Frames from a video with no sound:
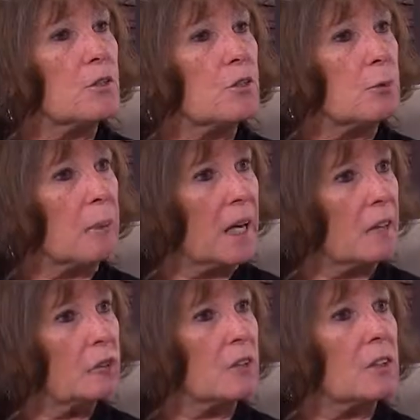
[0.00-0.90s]
the
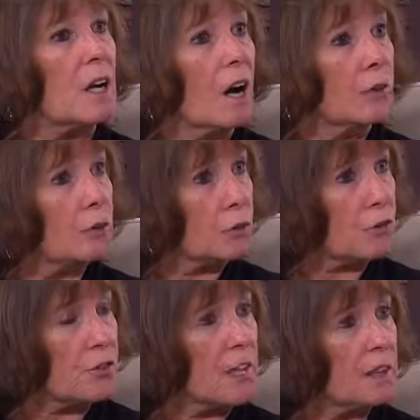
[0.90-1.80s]
space and the
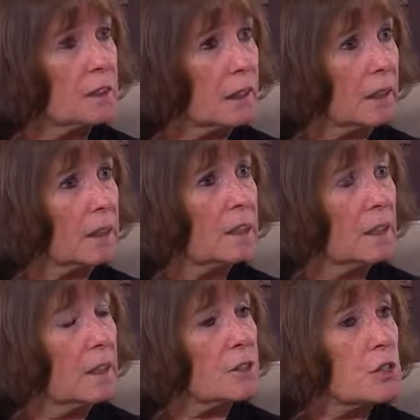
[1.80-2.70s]
understanding
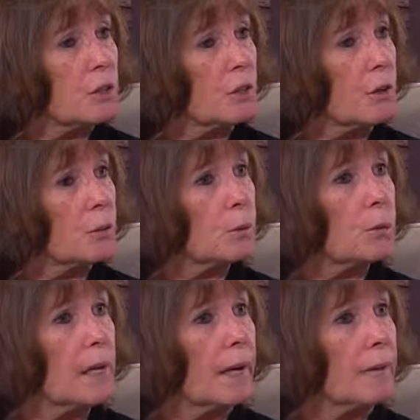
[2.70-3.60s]
to know
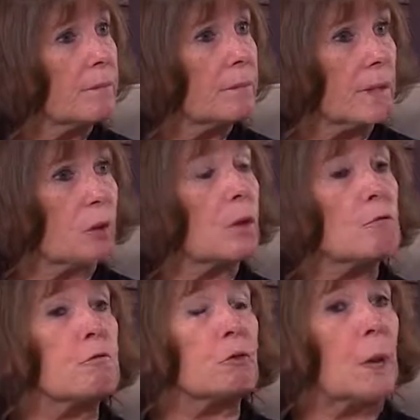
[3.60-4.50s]
that they're
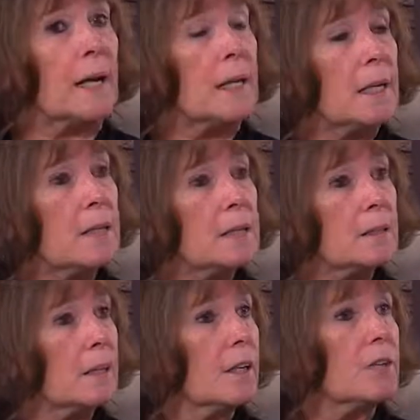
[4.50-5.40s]
afraid.
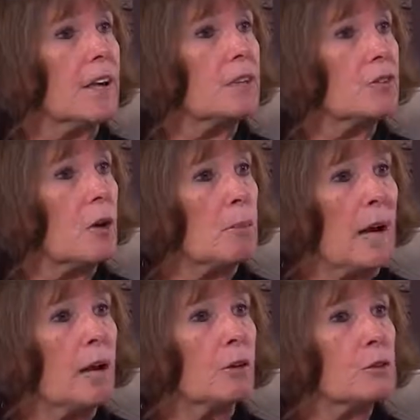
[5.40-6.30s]

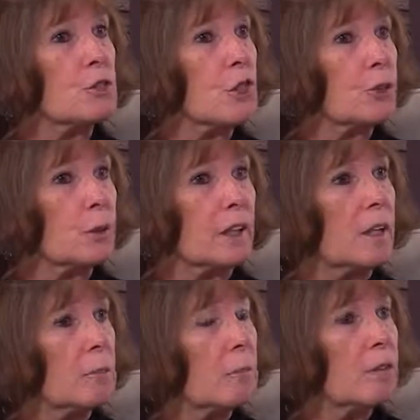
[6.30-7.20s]
Children
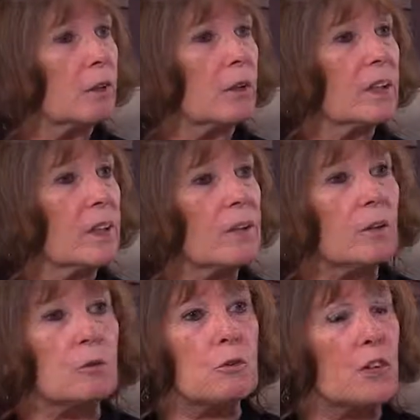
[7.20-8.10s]
can be very
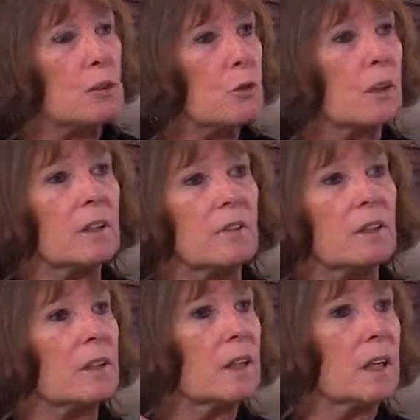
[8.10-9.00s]
egocentric in
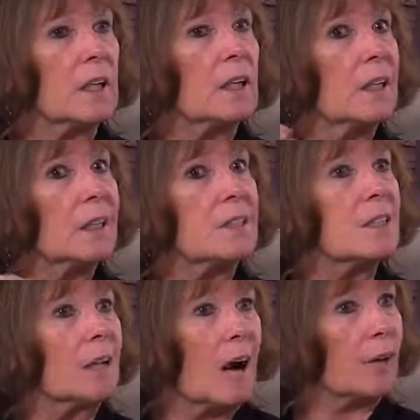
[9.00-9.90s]
thinking,
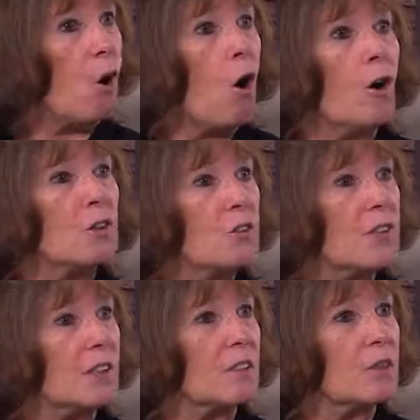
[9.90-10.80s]
did I cause
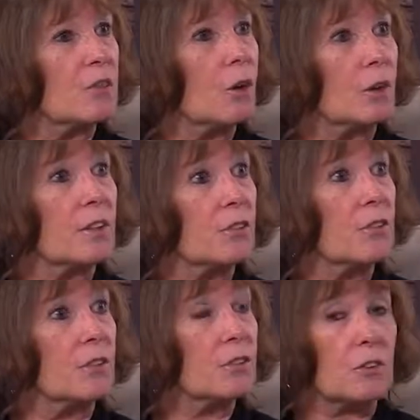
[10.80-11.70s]
this? Or is
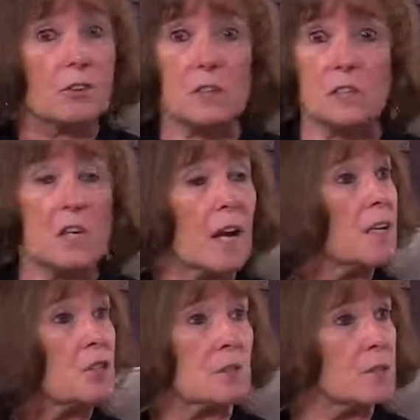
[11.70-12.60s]
this
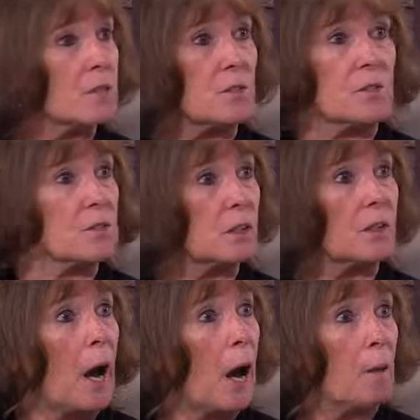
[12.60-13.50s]
contagious? Is this
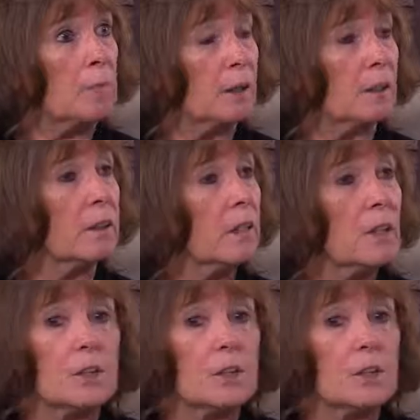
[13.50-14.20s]
going to happen